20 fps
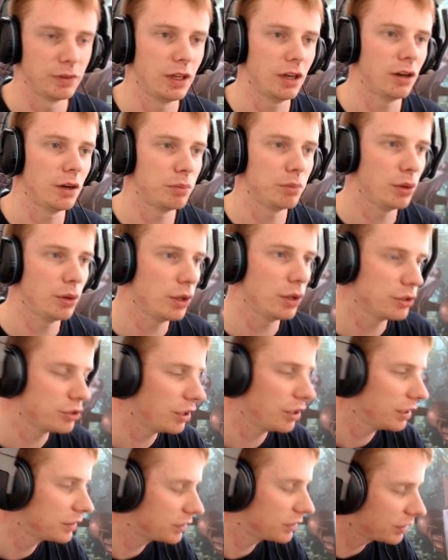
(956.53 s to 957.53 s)
Now, I
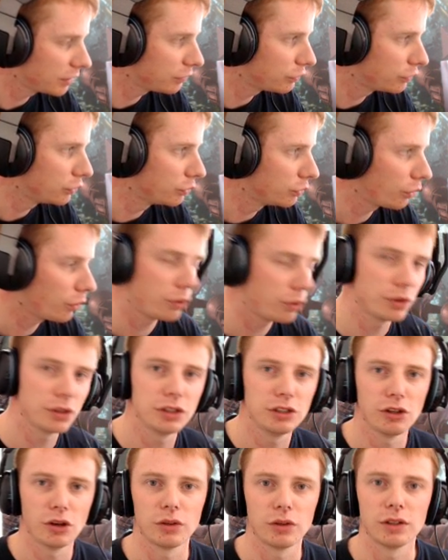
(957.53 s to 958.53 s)
apologize if you
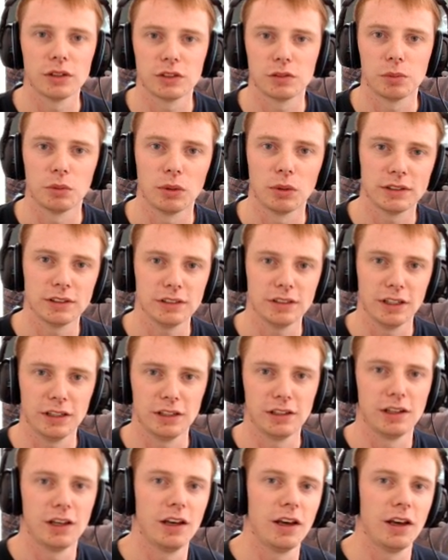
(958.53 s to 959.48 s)
already know this, but once again,